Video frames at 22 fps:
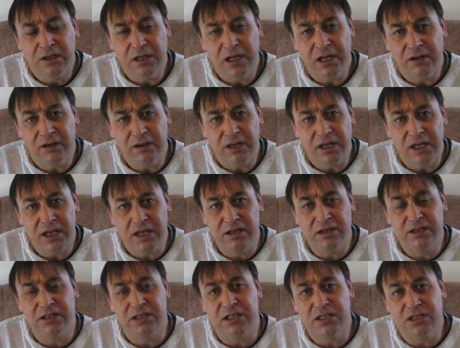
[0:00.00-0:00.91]
Now, he
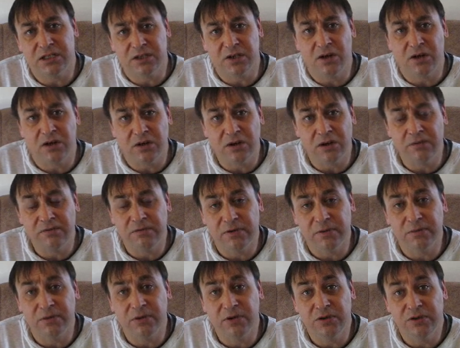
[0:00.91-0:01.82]
had since gone on
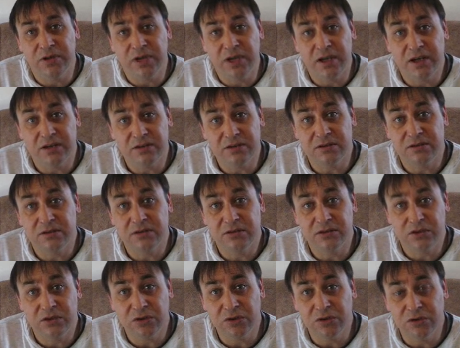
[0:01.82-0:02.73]
from
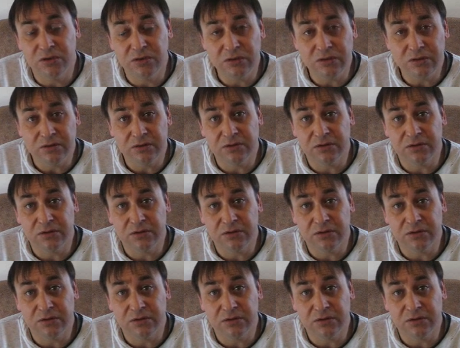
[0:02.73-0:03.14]
2002